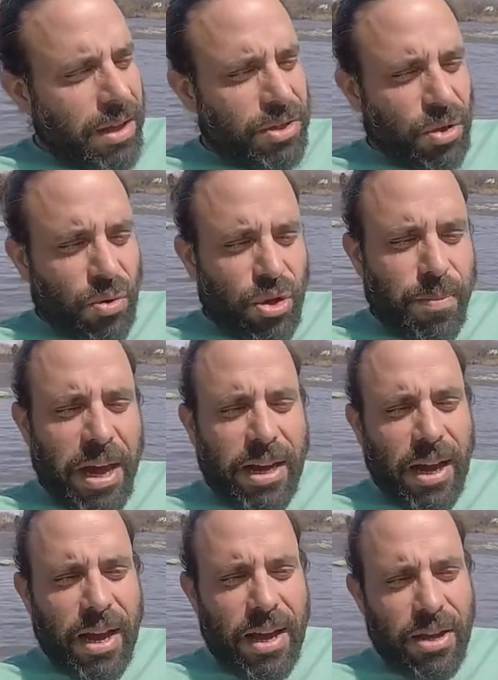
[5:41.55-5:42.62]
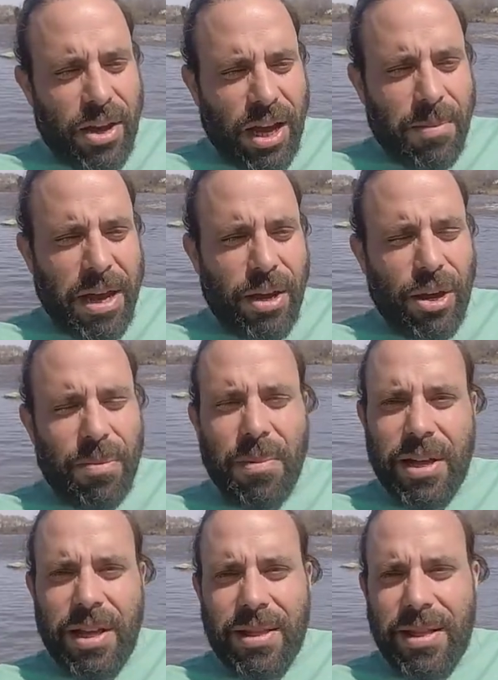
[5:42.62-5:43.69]
So you can make good
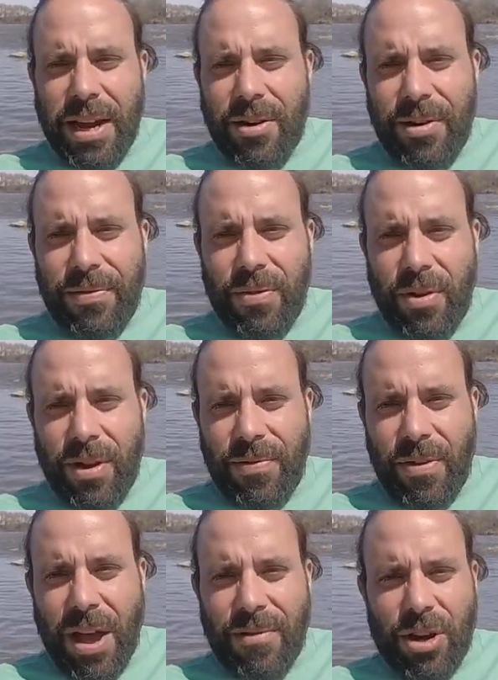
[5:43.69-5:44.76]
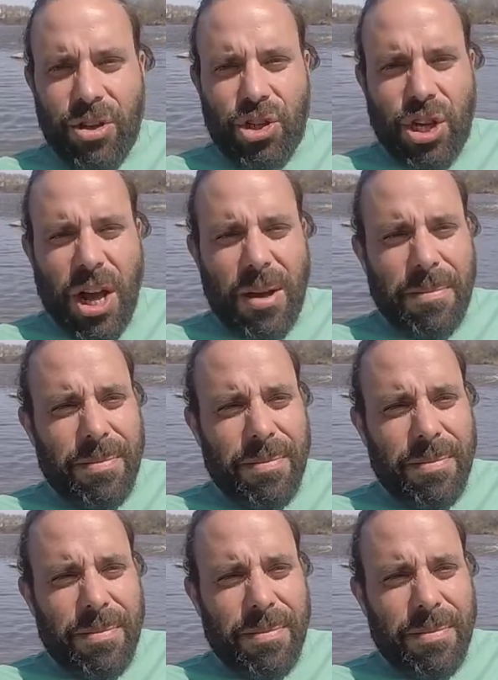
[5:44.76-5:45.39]
money in there if you have a good job.